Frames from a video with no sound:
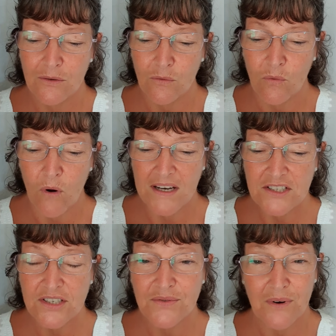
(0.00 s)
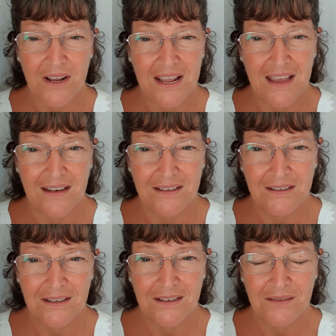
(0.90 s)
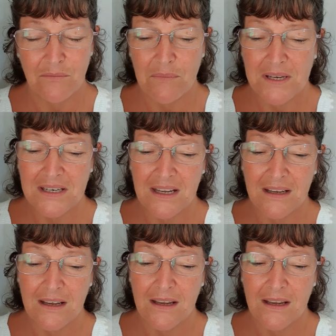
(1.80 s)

Righteous right hand, meaning